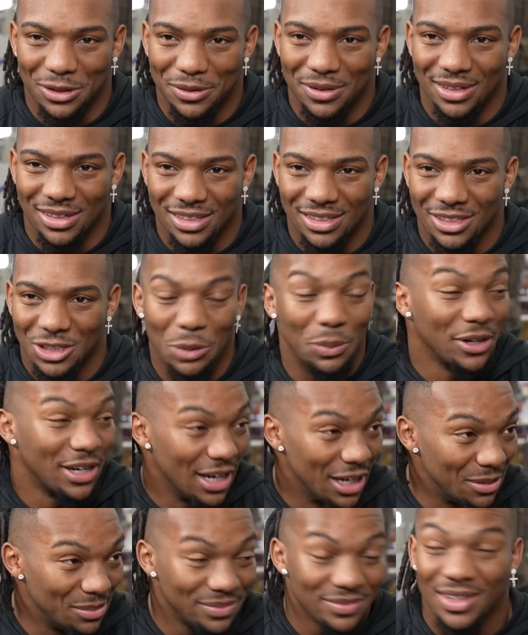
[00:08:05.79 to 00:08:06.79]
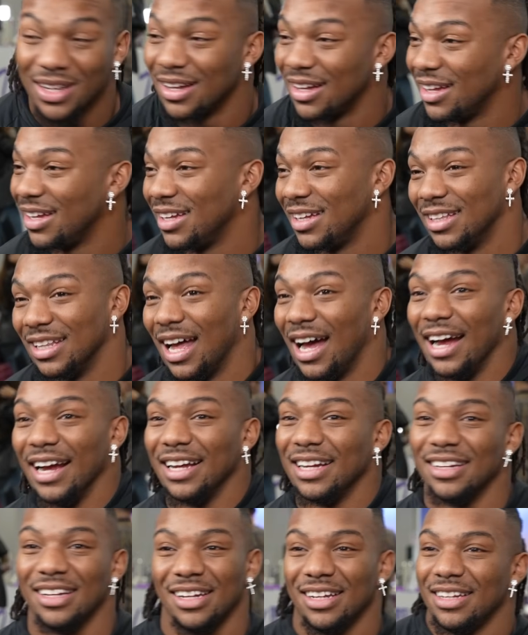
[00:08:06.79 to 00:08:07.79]
one? Cooper Kupp. Yeah, I was going to
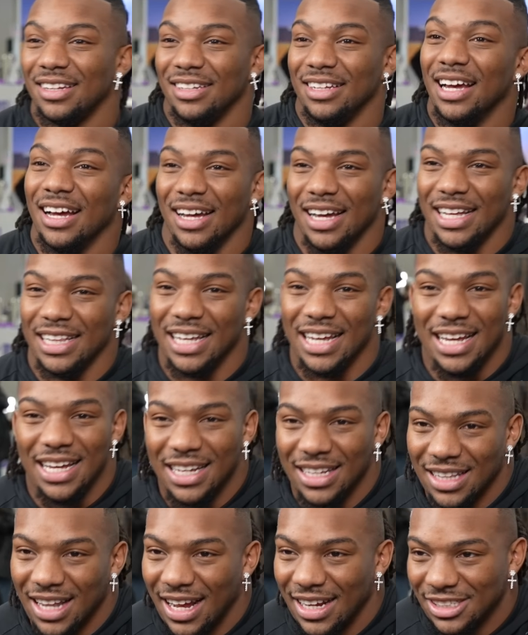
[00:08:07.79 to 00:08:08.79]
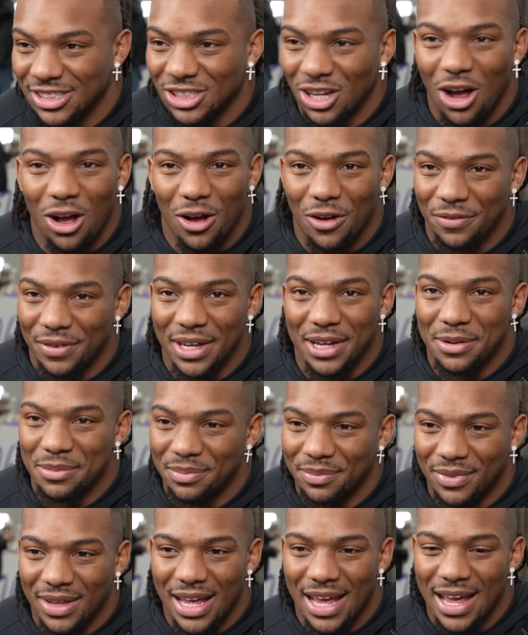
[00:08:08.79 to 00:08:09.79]
say Cooper Kupp. Yeah, and then, like, just all of them
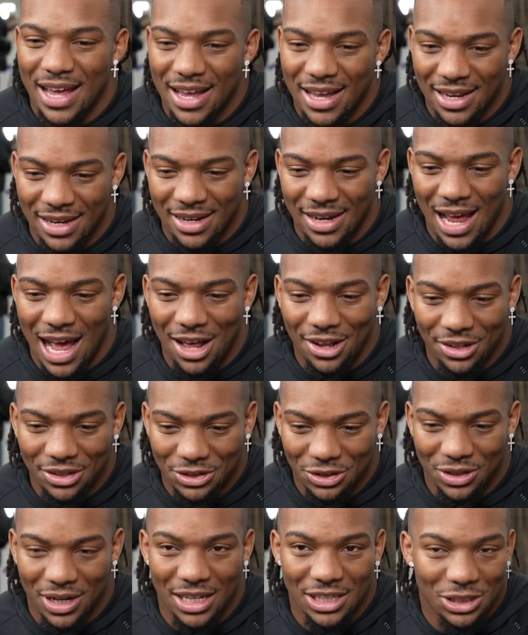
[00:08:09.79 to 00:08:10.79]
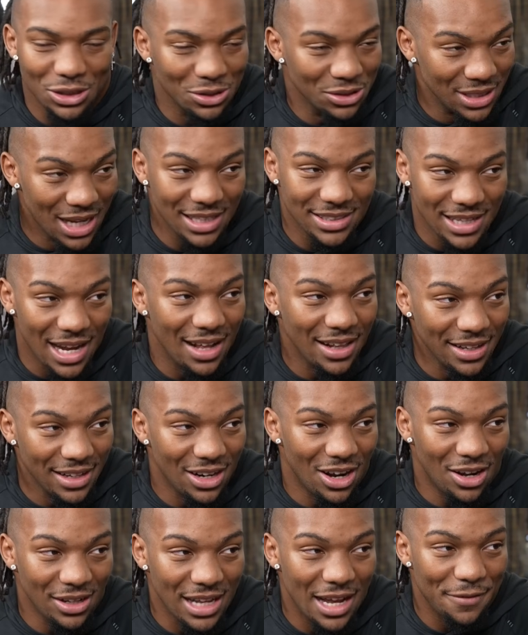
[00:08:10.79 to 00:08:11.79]
and how you got to use that talent
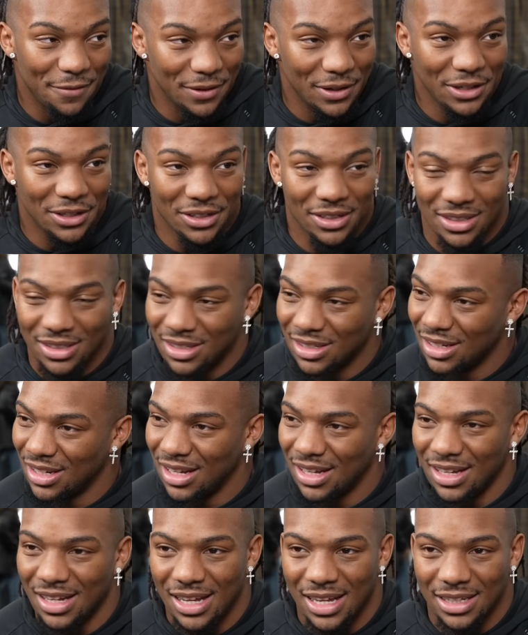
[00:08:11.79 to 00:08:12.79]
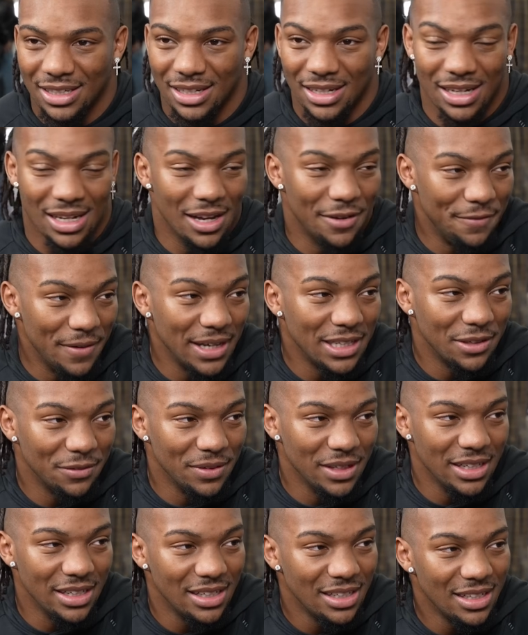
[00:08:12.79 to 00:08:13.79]
on that field
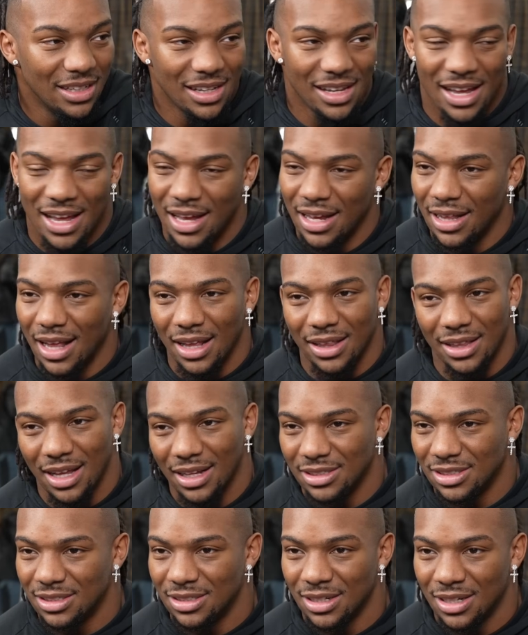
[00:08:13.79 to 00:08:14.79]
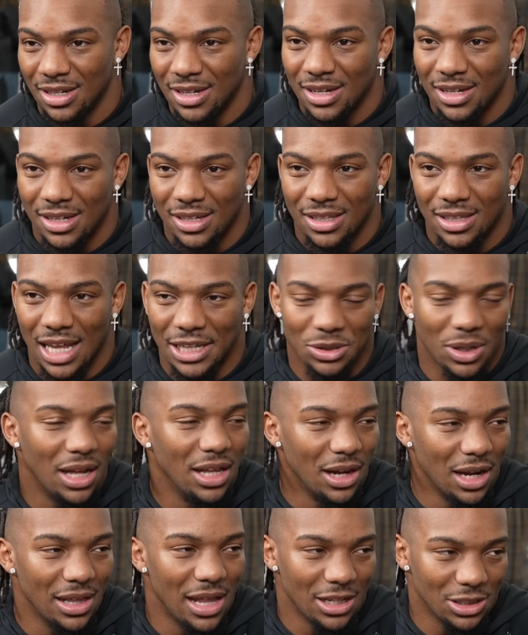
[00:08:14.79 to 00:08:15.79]
effectively. And that's
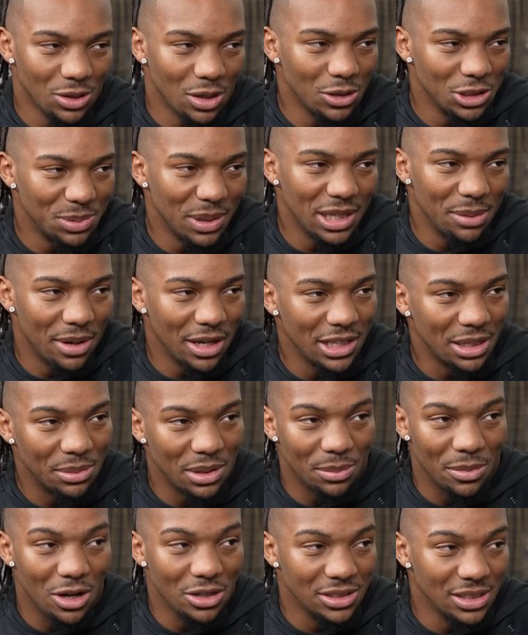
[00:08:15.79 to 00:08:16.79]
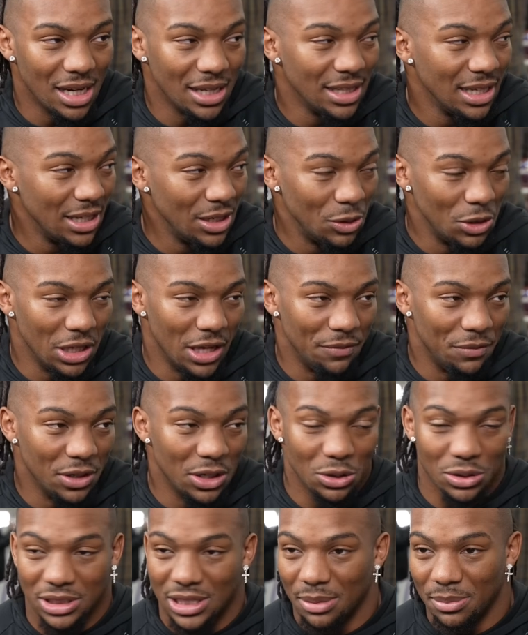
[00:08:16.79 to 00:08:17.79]
what I respect about them the most. And I think if you
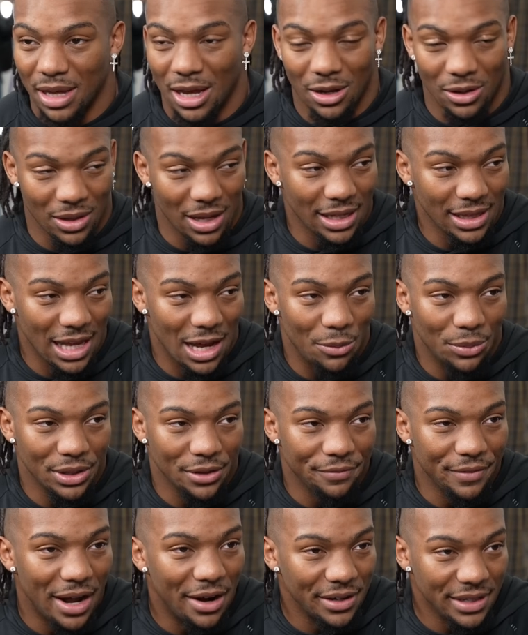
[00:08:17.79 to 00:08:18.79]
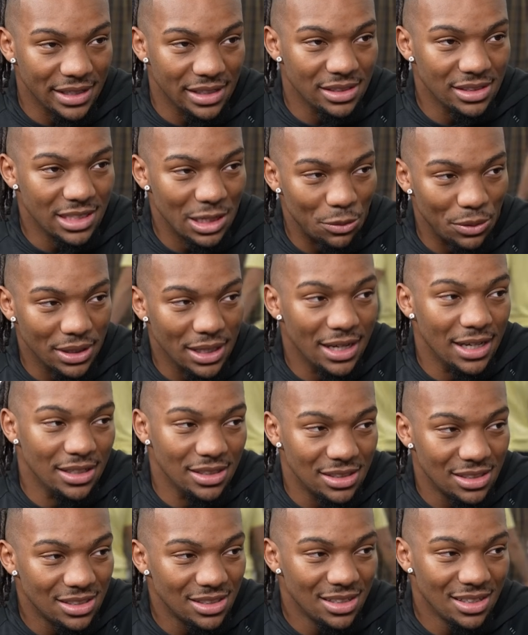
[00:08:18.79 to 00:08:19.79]
can do something like that with the Falcons and with
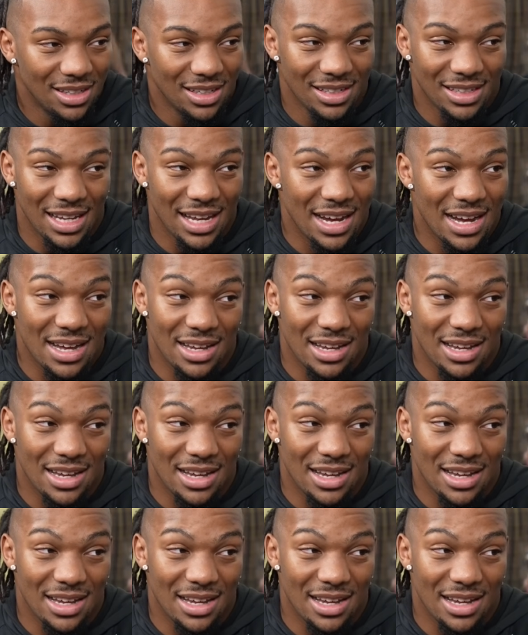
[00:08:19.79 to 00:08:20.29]
us, then